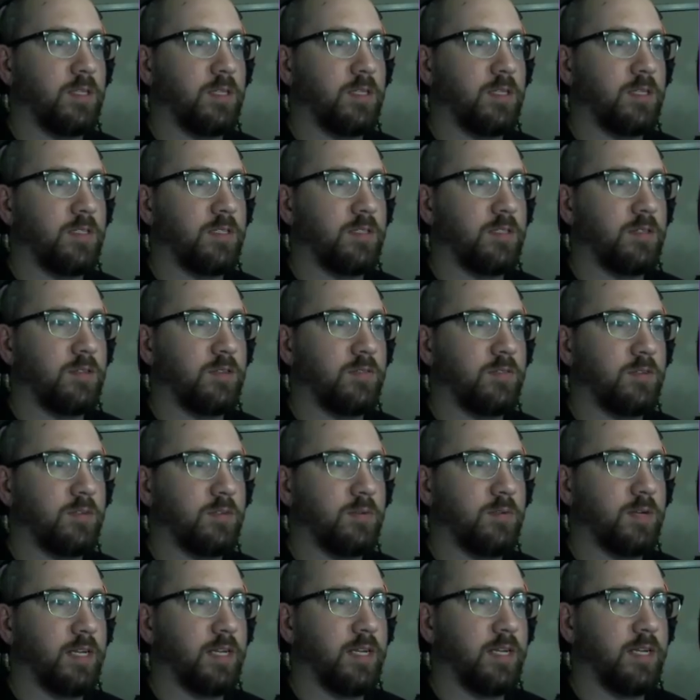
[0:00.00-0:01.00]
Let's go over to the
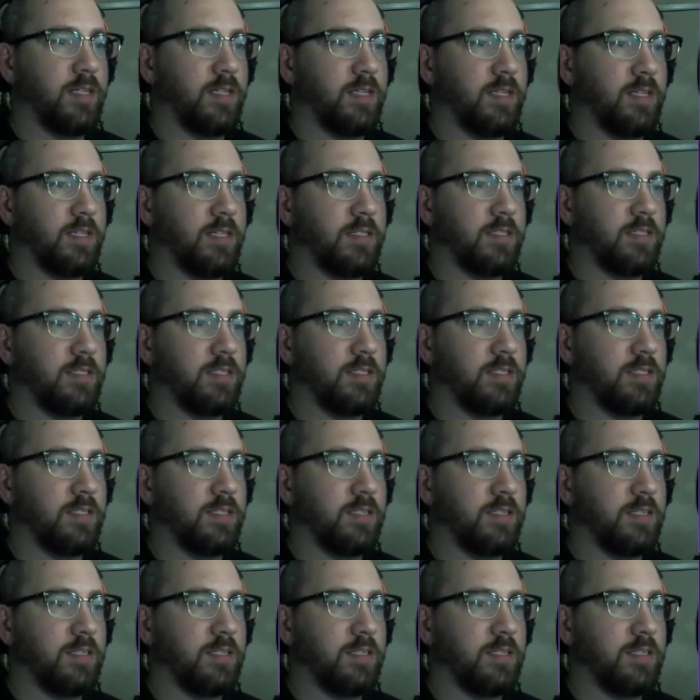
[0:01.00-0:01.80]
right-hand lanes.